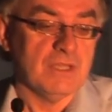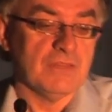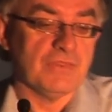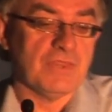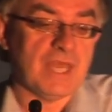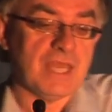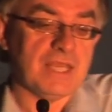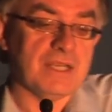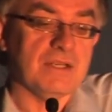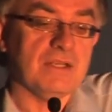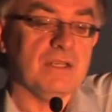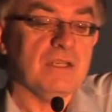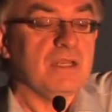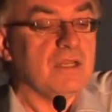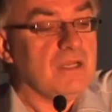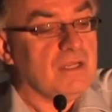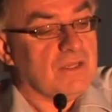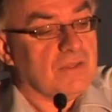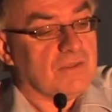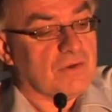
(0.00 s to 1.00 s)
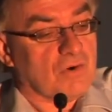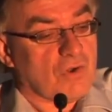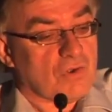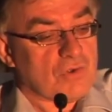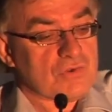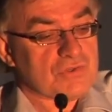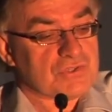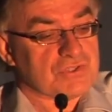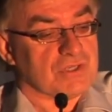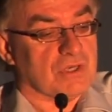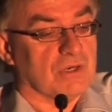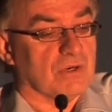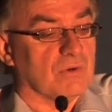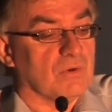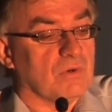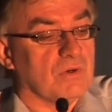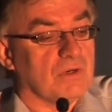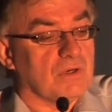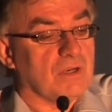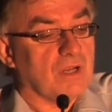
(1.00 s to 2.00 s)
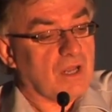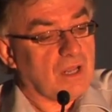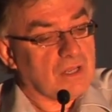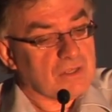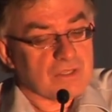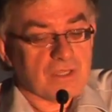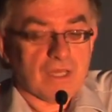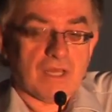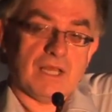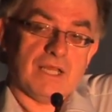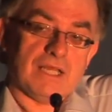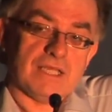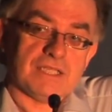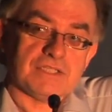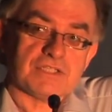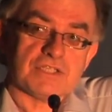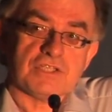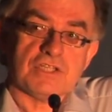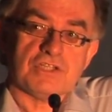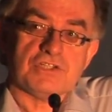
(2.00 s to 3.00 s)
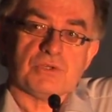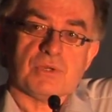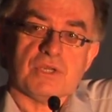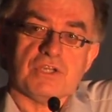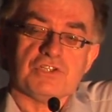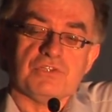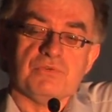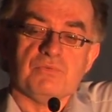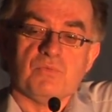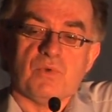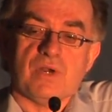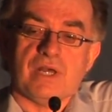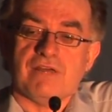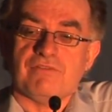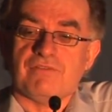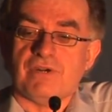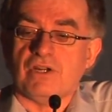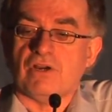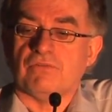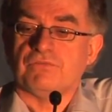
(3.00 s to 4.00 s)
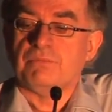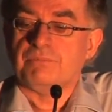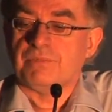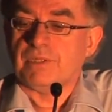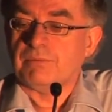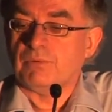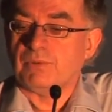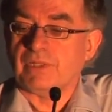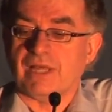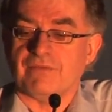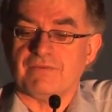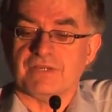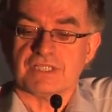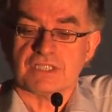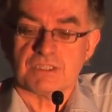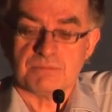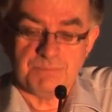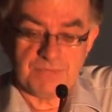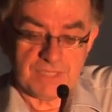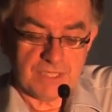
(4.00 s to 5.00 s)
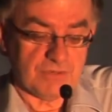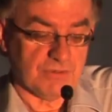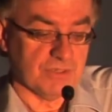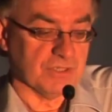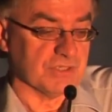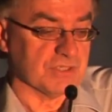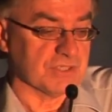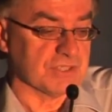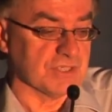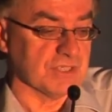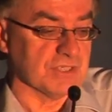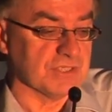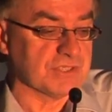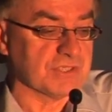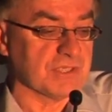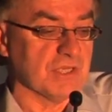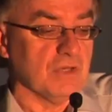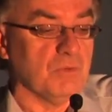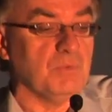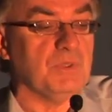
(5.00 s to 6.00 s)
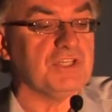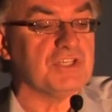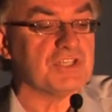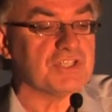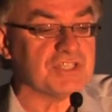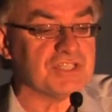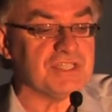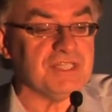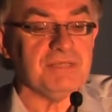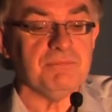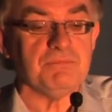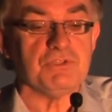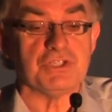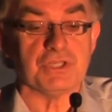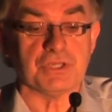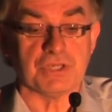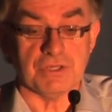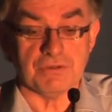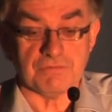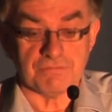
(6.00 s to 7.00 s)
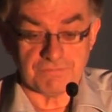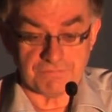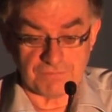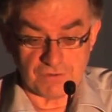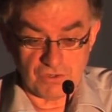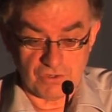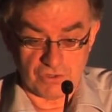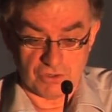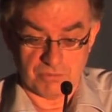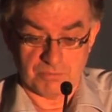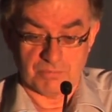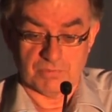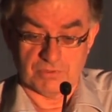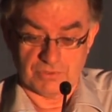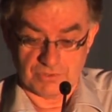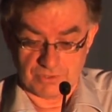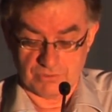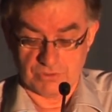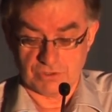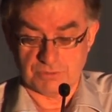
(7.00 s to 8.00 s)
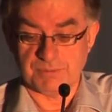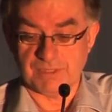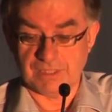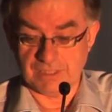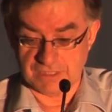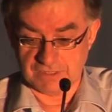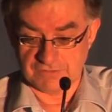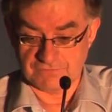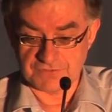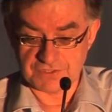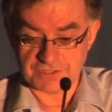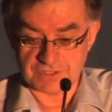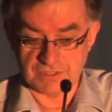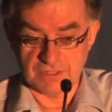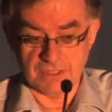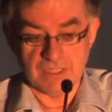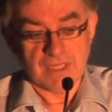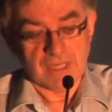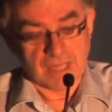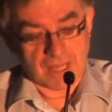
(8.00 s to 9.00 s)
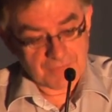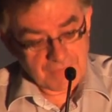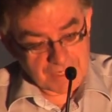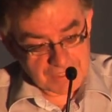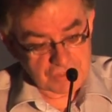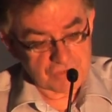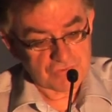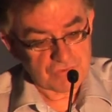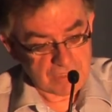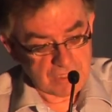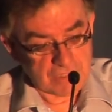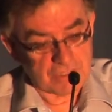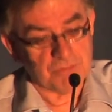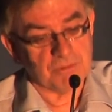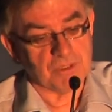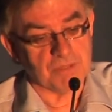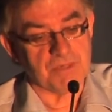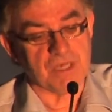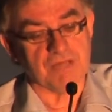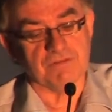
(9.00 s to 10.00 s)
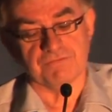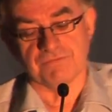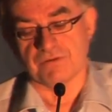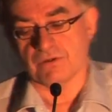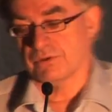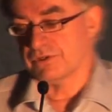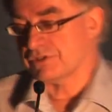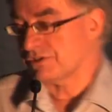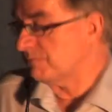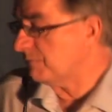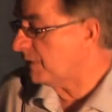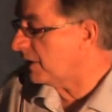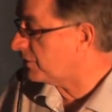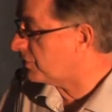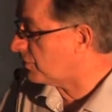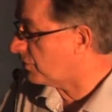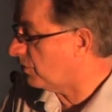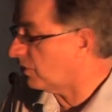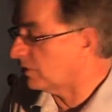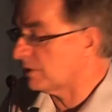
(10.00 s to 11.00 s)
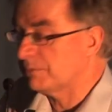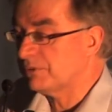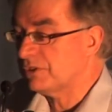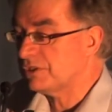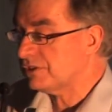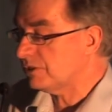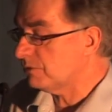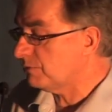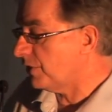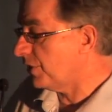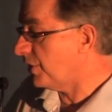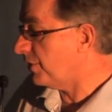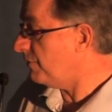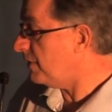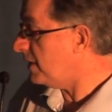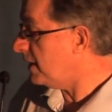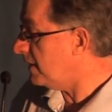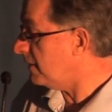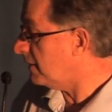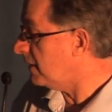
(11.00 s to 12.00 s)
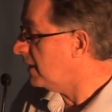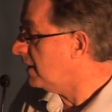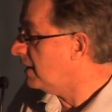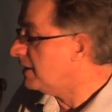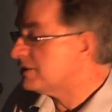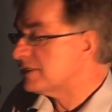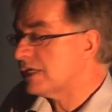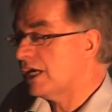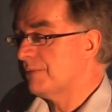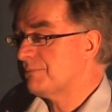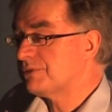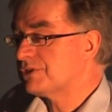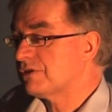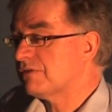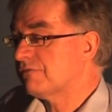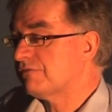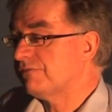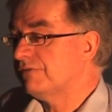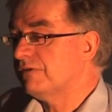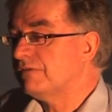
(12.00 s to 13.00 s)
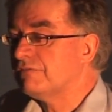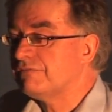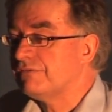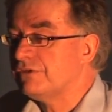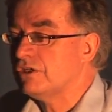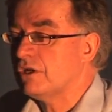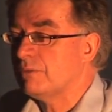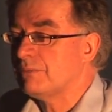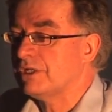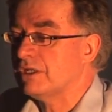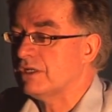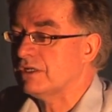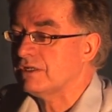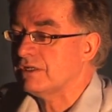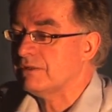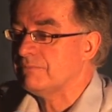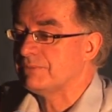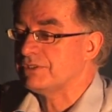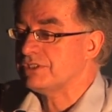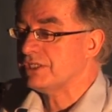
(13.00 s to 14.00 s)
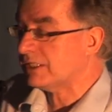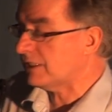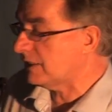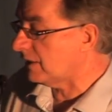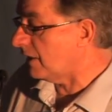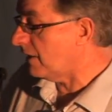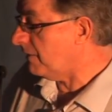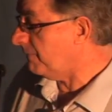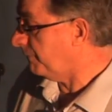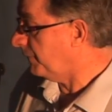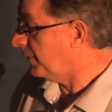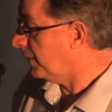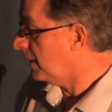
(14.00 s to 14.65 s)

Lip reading: then there also is a situation where very often people will have experiences which seem to confirm those beliefs. And that's really going to be the main focus of my talk. I'm going to deal with three types of phenomena in particular.